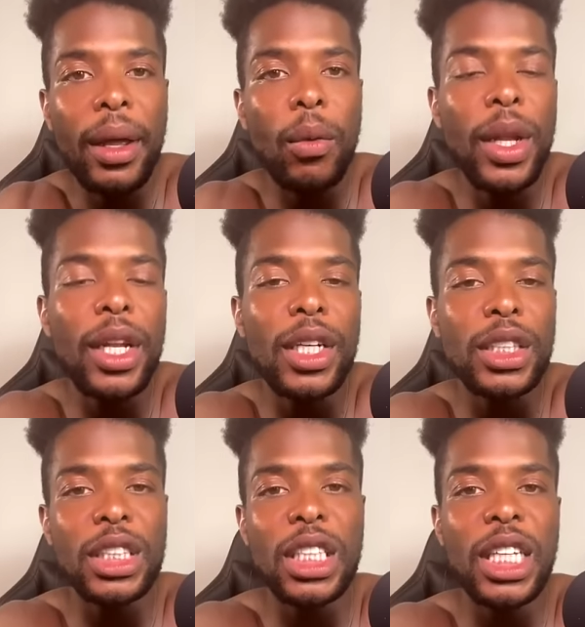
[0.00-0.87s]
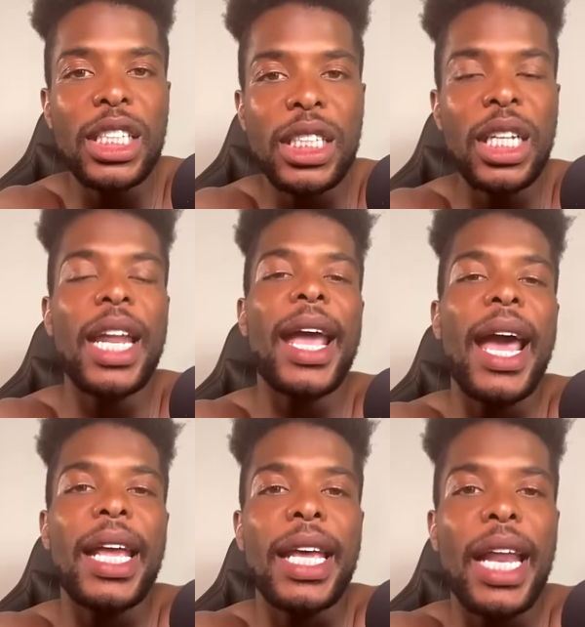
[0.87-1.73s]
When niggas is listening, they got
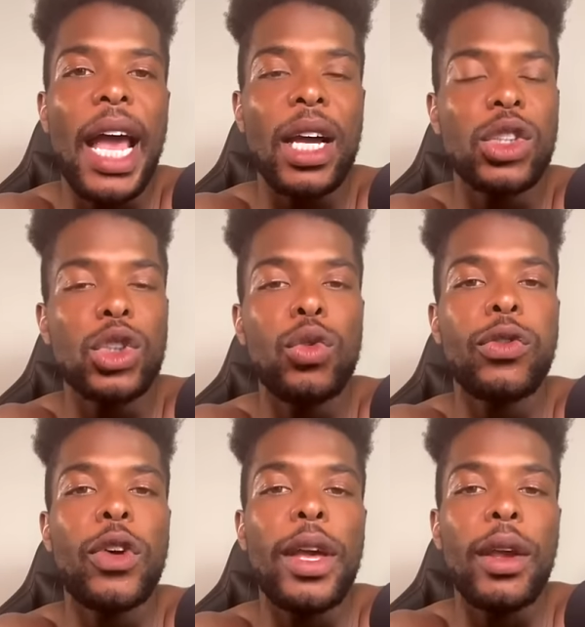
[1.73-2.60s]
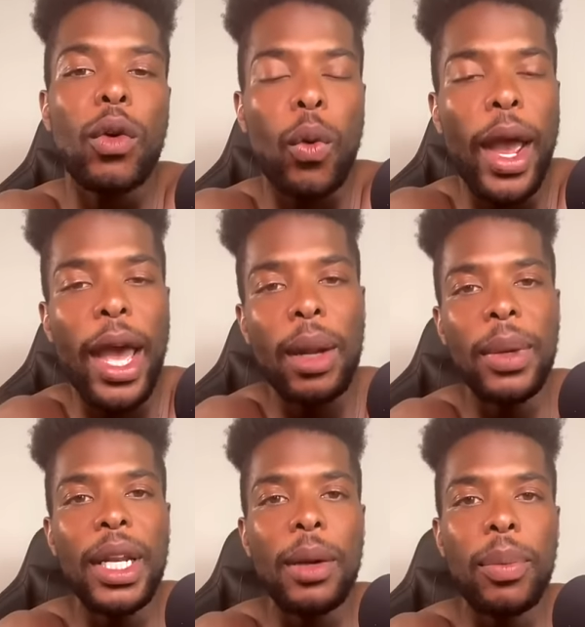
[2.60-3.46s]
to get out because you fake crying and
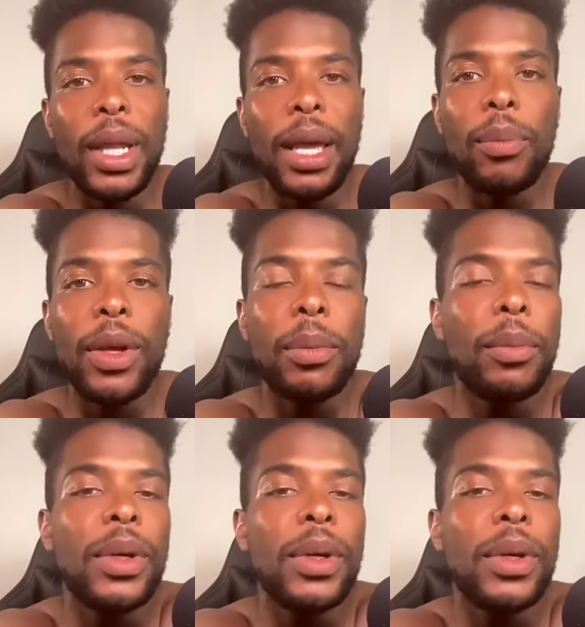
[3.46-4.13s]
manipulating people.